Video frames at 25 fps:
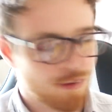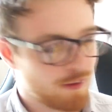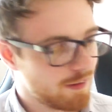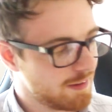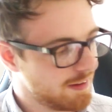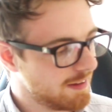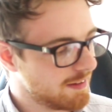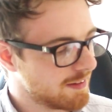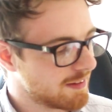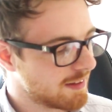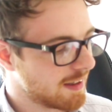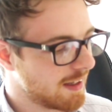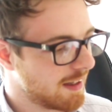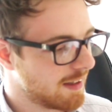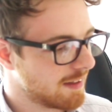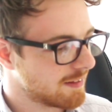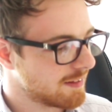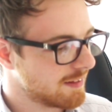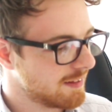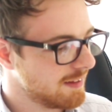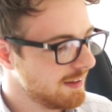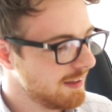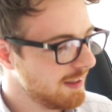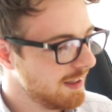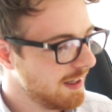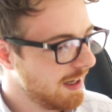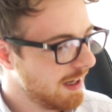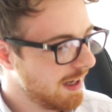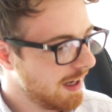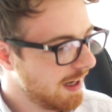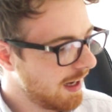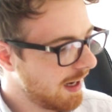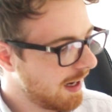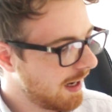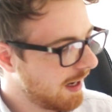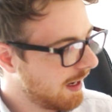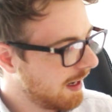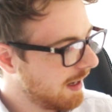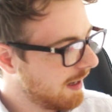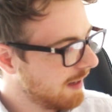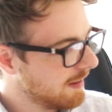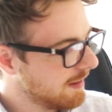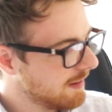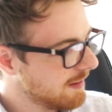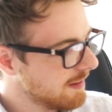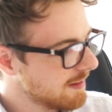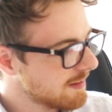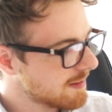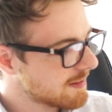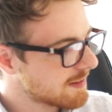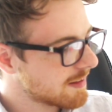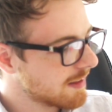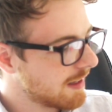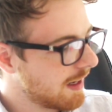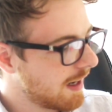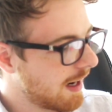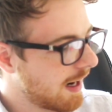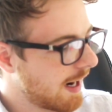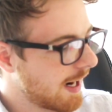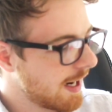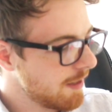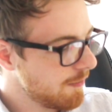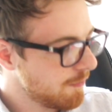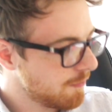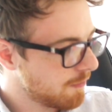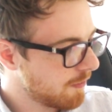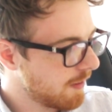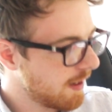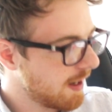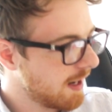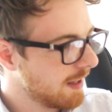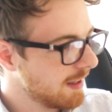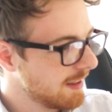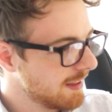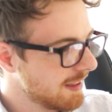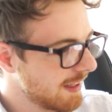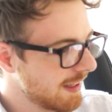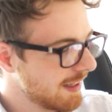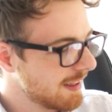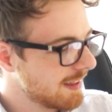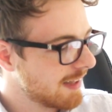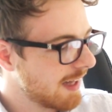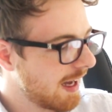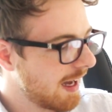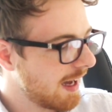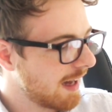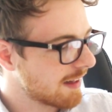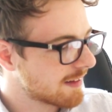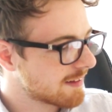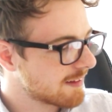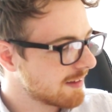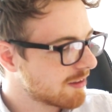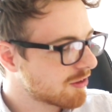Guardians of the Galaxy. And I really like that.